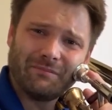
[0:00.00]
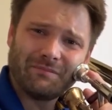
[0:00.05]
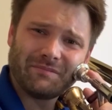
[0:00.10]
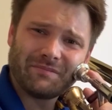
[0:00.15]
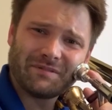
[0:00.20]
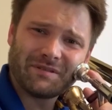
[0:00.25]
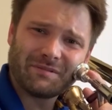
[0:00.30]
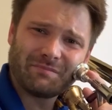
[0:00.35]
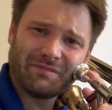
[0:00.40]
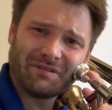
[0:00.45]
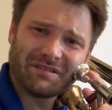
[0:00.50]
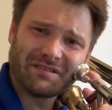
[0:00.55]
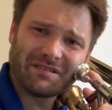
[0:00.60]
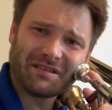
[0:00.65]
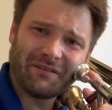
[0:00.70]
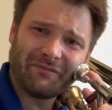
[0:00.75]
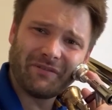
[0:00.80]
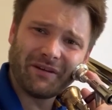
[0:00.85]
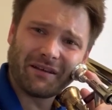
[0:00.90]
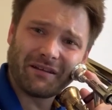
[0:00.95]

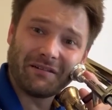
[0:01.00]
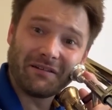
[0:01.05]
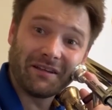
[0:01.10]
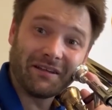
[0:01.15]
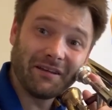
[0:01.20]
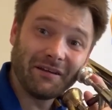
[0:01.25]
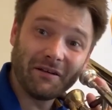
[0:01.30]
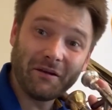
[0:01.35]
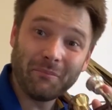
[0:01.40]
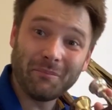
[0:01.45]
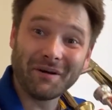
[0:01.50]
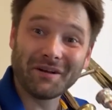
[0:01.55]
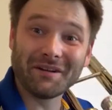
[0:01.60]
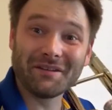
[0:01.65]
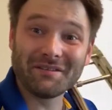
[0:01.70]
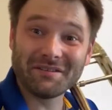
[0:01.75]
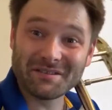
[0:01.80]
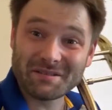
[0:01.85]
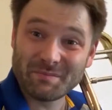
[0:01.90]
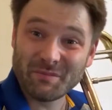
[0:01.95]
specifically. But
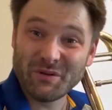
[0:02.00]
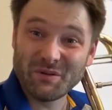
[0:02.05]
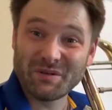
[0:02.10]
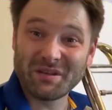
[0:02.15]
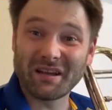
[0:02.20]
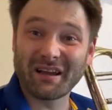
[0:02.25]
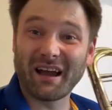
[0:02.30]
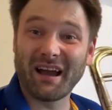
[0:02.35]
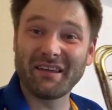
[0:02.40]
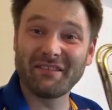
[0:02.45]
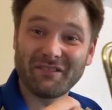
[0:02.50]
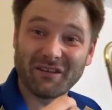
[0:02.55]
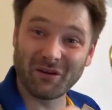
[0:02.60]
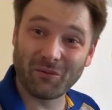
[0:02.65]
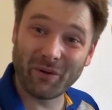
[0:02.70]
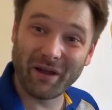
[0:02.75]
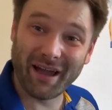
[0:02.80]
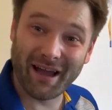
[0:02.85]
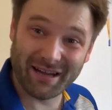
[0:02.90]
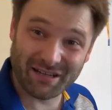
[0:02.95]
in this music, I think
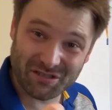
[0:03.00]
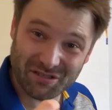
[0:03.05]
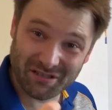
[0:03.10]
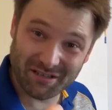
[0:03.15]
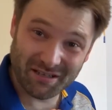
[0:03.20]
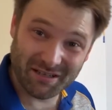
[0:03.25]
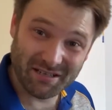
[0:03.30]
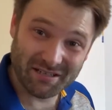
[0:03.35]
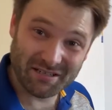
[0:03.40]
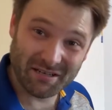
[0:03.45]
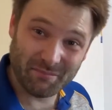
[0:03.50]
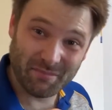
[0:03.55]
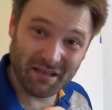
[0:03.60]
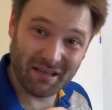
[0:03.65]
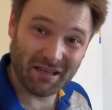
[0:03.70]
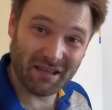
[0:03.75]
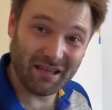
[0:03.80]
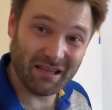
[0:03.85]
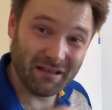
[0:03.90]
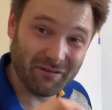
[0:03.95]
we actually need to
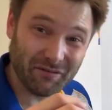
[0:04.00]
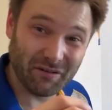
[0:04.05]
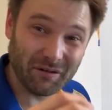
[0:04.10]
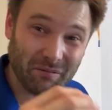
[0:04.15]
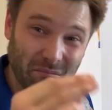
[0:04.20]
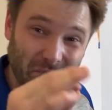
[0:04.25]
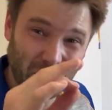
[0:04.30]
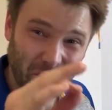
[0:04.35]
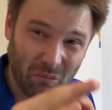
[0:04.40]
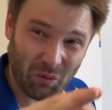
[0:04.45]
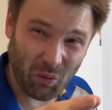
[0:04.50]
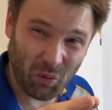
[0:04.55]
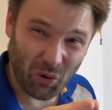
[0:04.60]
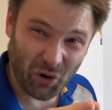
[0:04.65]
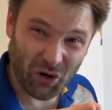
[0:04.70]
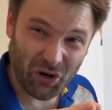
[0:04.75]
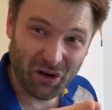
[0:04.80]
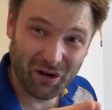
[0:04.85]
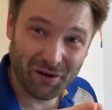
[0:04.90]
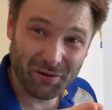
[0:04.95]
be even
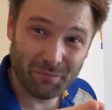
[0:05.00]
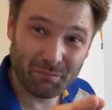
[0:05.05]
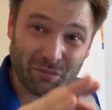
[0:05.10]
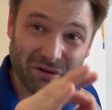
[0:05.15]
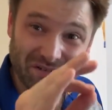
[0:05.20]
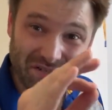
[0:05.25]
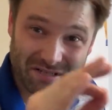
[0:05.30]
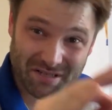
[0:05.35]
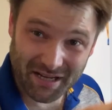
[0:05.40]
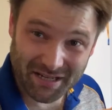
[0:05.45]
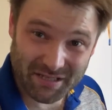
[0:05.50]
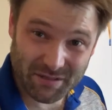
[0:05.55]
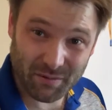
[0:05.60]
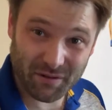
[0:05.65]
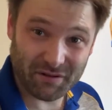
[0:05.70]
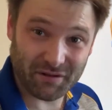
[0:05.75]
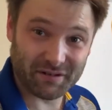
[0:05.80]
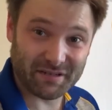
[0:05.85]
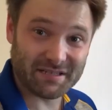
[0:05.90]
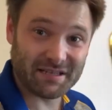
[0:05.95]
more precise
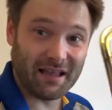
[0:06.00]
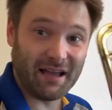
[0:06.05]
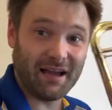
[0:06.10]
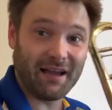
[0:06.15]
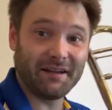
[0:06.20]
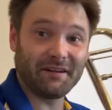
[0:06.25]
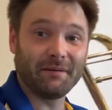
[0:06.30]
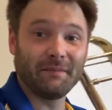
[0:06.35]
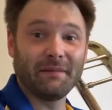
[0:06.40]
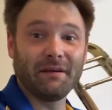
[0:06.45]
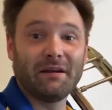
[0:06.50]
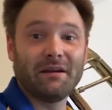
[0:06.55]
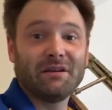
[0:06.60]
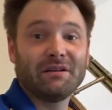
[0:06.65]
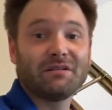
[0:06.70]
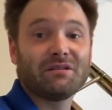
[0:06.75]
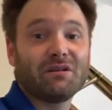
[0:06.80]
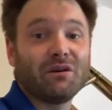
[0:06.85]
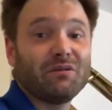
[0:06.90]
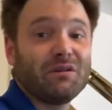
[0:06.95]
with our slide.
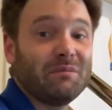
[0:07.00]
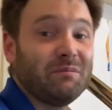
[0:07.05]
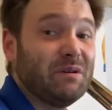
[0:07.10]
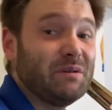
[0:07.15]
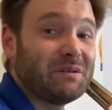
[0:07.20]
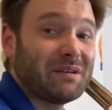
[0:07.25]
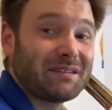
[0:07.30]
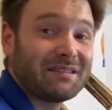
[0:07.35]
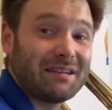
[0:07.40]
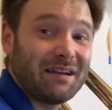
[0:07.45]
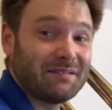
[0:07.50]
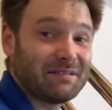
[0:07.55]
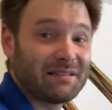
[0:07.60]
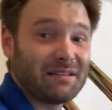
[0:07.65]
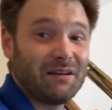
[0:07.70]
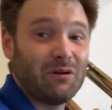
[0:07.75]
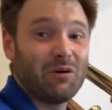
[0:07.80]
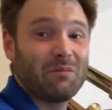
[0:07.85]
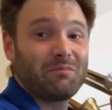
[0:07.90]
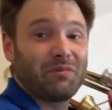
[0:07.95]
Though the music sounds
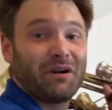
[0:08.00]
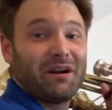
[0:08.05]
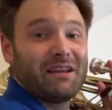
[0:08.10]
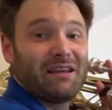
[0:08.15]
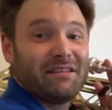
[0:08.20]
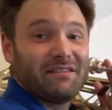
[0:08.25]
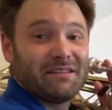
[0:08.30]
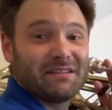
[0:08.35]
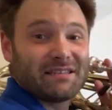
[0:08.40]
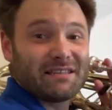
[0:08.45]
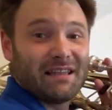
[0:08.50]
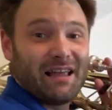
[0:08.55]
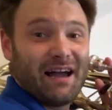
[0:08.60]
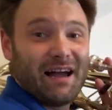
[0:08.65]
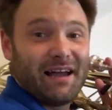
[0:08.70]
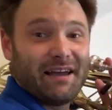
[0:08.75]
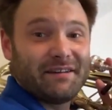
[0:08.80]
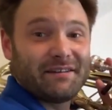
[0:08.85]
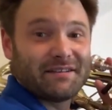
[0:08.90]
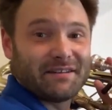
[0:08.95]
slow and pretty, the
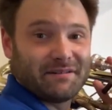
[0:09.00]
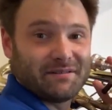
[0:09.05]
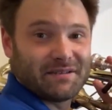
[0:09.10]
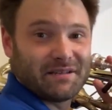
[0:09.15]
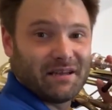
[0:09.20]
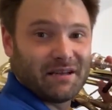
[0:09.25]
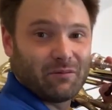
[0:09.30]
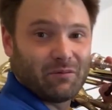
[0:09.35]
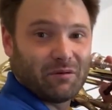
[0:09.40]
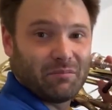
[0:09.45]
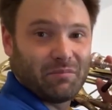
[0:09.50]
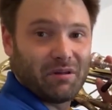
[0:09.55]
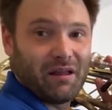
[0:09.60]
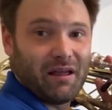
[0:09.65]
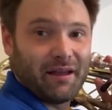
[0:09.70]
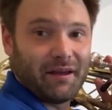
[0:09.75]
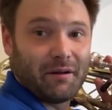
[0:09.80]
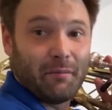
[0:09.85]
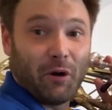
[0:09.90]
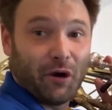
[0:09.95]
slide sounds like we're
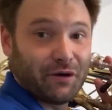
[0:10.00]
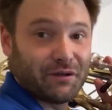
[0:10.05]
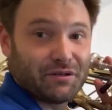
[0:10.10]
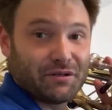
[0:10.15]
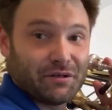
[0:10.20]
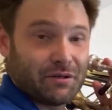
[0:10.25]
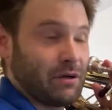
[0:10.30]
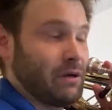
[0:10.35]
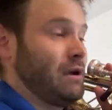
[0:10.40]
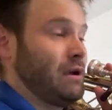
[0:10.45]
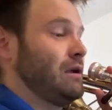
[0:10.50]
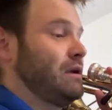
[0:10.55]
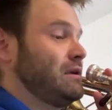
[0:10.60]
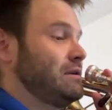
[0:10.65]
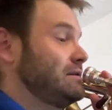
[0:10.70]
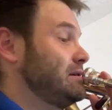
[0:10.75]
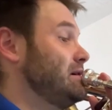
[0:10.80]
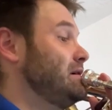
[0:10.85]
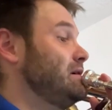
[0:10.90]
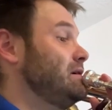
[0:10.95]
playing a march.
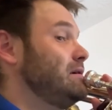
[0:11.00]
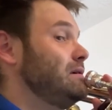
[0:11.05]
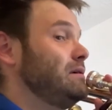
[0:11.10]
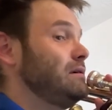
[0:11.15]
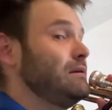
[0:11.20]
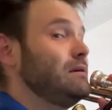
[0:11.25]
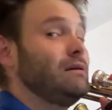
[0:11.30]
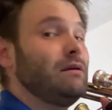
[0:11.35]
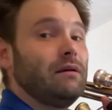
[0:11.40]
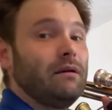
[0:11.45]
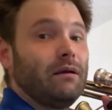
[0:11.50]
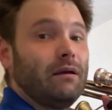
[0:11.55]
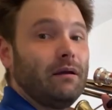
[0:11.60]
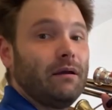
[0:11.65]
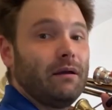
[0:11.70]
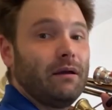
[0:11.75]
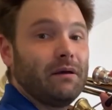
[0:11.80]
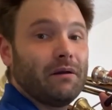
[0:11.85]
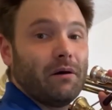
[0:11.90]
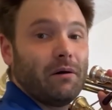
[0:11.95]

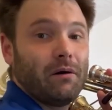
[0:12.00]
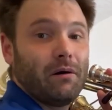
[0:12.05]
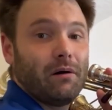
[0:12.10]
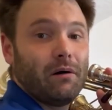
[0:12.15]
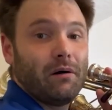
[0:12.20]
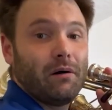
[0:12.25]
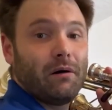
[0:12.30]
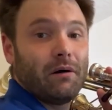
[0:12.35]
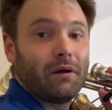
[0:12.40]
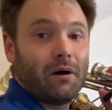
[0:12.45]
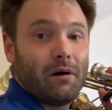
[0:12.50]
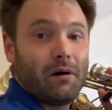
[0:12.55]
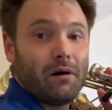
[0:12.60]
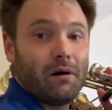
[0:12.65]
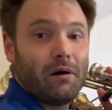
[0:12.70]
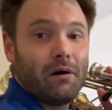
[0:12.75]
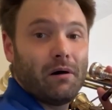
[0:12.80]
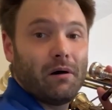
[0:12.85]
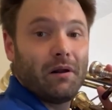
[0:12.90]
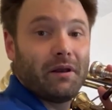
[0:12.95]
Dee da
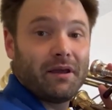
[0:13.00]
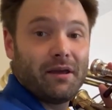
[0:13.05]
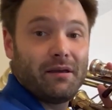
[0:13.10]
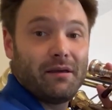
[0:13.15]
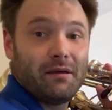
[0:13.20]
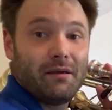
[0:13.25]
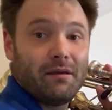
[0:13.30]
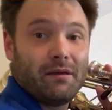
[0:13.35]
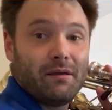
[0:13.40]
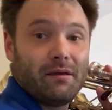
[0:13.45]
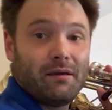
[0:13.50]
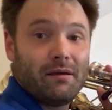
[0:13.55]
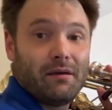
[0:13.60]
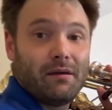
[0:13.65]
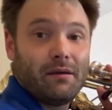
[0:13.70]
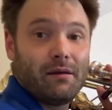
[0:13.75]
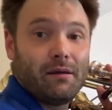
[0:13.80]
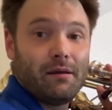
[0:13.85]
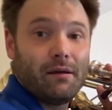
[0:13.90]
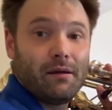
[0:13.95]
da
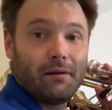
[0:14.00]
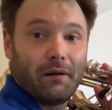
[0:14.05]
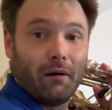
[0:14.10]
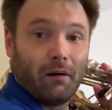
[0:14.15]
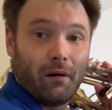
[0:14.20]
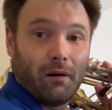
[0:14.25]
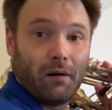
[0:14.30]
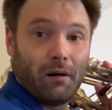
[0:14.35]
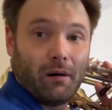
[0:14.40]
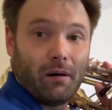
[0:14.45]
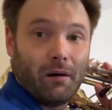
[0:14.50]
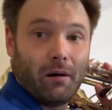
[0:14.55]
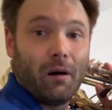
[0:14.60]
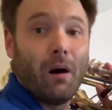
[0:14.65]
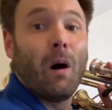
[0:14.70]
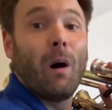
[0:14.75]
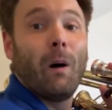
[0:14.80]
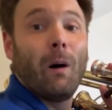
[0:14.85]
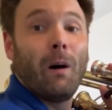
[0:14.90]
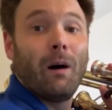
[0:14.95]
dee da
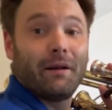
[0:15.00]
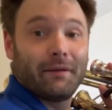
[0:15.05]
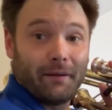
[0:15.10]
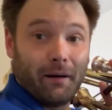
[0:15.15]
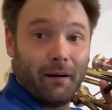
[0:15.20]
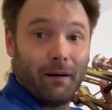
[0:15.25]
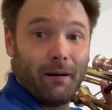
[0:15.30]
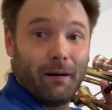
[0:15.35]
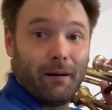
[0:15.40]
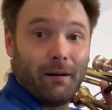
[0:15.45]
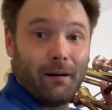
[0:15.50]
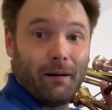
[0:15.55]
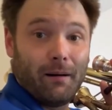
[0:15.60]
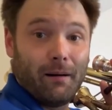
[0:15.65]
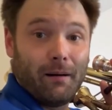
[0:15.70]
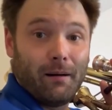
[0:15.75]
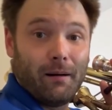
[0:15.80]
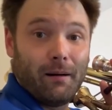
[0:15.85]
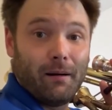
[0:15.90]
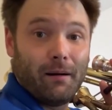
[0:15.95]

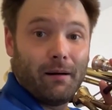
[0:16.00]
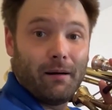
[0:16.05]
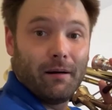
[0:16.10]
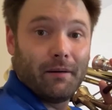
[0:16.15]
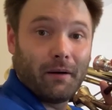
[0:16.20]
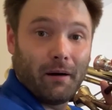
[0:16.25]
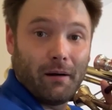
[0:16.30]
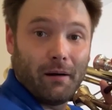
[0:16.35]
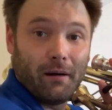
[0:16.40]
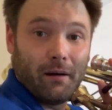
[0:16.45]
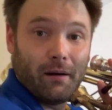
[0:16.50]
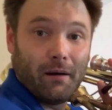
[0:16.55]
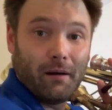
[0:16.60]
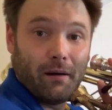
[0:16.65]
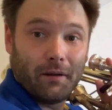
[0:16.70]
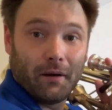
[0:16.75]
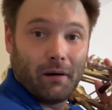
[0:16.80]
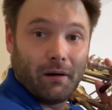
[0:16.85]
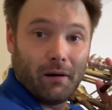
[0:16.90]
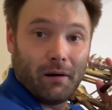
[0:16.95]
da da
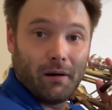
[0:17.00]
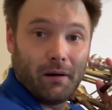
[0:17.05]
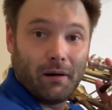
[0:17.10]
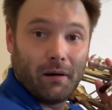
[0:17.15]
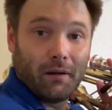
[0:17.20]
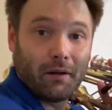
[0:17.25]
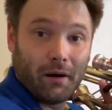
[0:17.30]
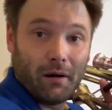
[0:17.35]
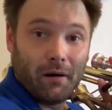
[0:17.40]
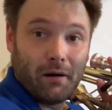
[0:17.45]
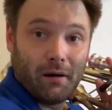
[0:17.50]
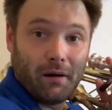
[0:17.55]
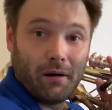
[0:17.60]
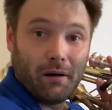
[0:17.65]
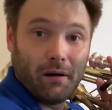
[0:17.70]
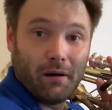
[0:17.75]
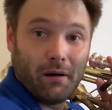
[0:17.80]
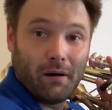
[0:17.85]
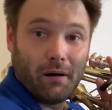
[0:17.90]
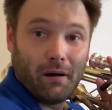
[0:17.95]
da
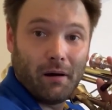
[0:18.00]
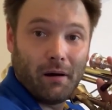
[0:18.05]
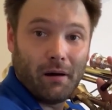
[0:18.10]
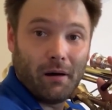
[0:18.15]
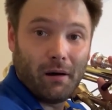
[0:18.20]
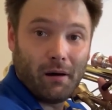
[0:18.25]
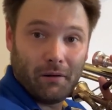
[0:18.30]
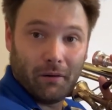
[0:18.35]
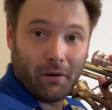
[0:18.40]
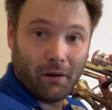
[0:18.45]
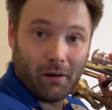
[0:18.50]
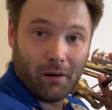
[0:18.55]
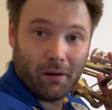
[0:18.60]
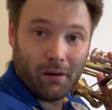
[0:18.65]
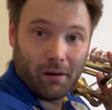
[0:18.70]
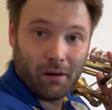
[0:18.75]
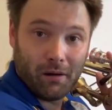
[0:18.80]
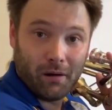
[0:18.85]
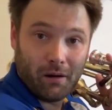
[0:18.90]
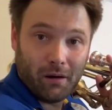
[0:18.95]
da
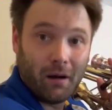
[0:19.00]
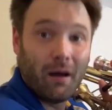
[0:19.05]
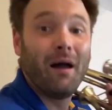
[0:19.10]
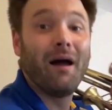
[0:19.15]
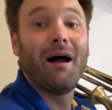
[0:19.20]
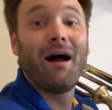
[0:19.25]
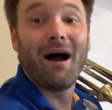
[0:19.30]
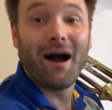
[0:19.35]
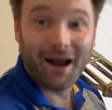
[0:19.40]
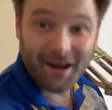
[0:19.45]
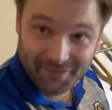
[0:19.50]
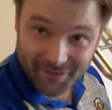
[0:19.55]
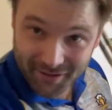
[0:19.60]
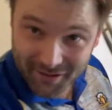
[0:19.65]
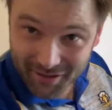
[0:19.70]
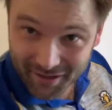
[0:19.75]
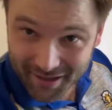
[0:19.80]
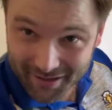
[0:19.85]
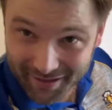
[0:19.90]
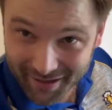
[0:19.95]
da. I think
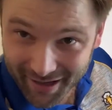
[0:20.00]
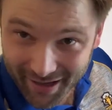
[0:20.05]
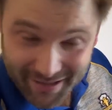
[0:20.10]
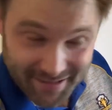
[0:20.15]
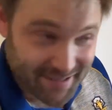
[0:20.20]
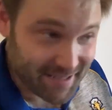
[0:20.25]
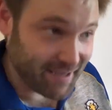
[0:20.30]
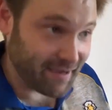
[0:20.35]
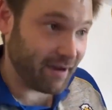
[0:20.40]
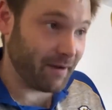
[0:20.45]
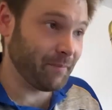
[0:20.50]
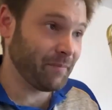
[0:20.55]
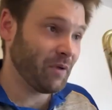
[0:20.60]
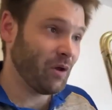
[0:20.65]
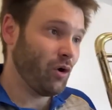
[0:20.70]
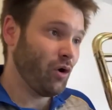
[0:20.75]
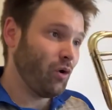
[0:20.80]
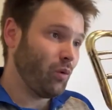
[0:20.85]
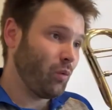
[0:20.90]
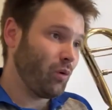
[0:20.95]
you get the idea.
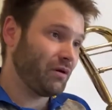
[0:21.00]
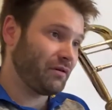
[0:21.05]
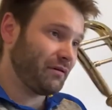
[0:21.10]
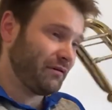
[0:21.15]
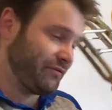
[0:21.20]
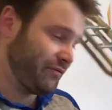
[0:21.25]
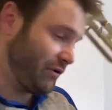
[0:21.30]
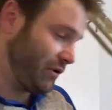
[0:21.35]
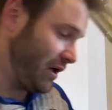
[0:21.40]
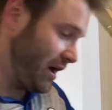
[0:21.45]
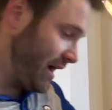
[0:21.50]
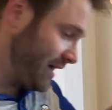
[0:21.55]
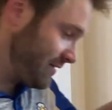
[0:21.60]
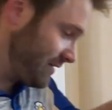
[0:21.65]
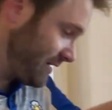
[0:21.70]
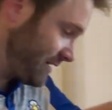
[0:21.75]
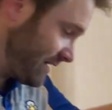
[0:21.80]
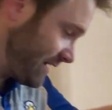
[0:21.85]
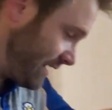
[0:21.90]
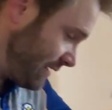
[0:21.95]
Wonderful. I
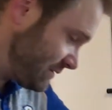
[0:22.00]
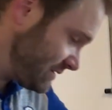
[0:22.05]
think now